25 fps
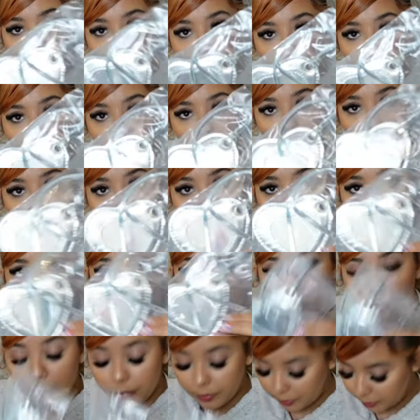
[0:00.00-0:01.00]
super cute.
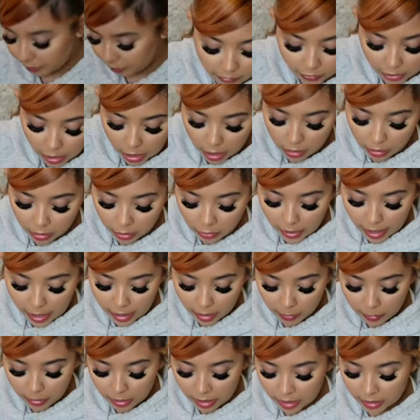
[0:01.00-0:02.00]
But y'all know how
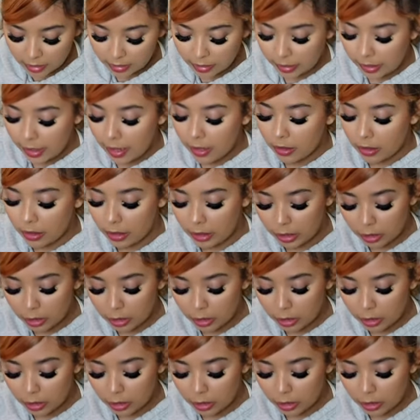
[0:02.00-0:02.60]
to put it together.